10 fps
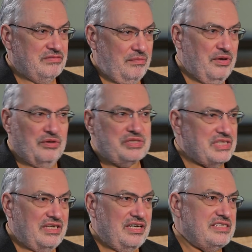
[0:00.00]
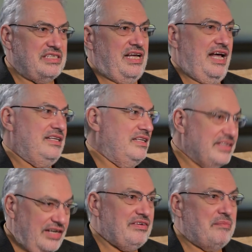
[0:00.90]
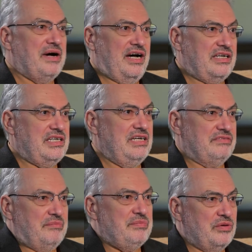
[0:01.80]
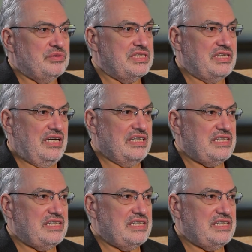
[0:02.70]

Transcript: from both sides Mine. and in Karabakh from both sides.